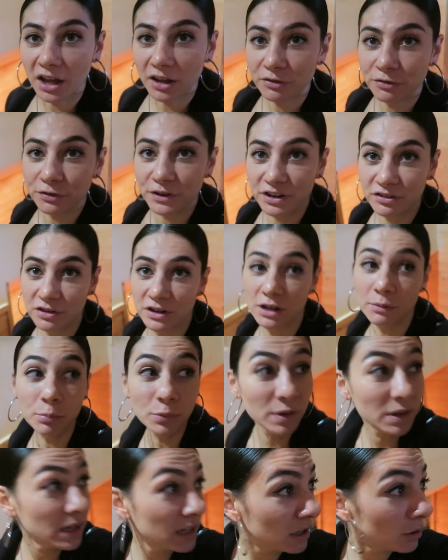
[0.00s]
I freshened
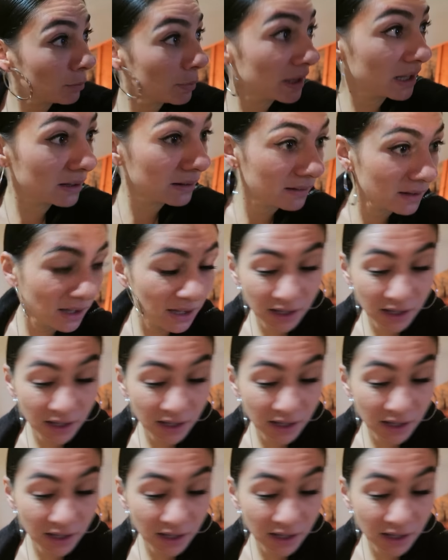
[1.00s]
up a little bit